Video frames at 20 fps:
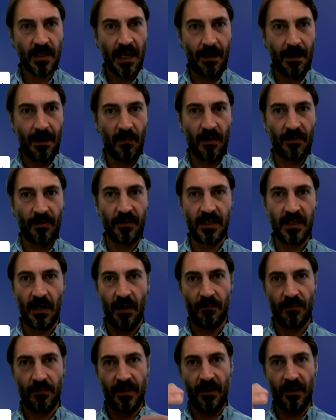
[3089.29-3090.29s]
Whether,
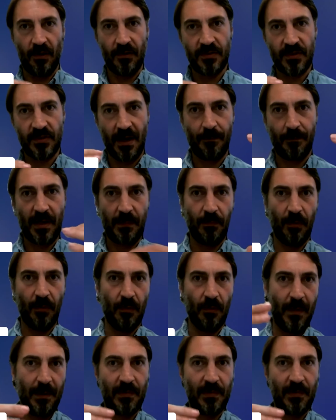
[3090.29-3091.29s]
there are some
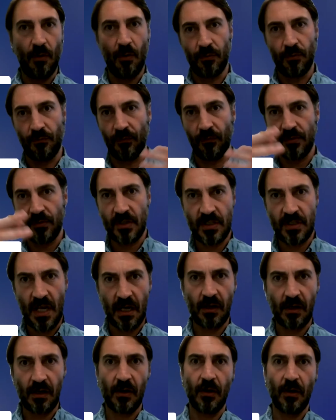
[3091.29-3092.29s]
people maybe older versus
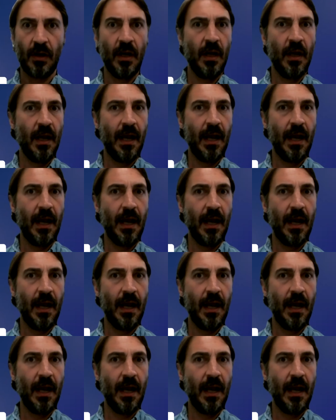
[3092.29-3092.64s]
younger,